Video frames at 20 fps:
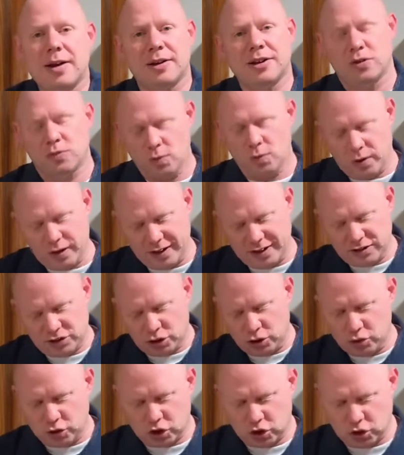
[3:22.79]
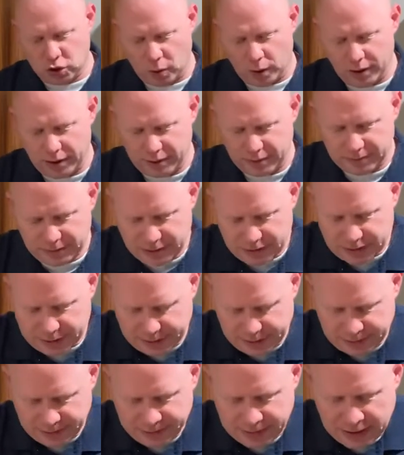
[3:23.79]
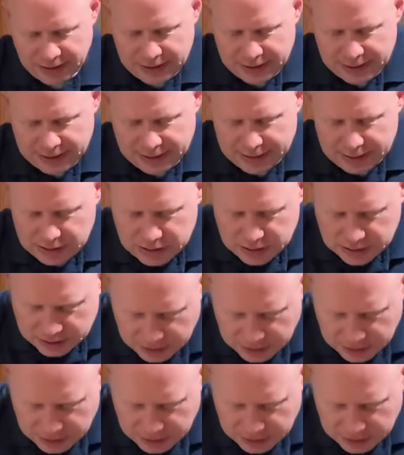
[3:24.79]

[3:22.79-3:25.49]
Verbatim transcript: I didn't want it too short, so this is